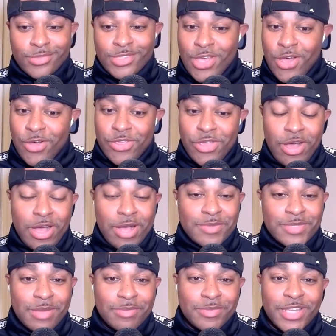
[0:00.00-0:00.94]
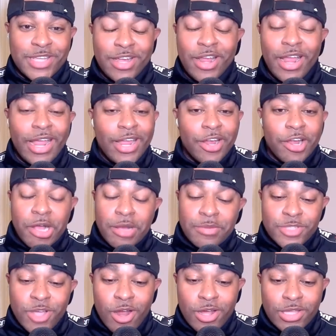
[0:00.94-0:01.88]
Tokyo comes up there, and here
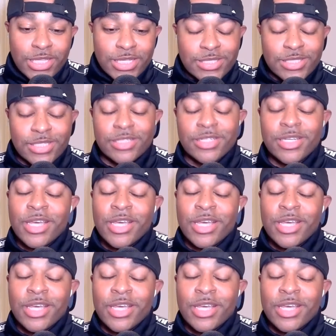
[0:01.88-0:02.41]
comes Karlissa.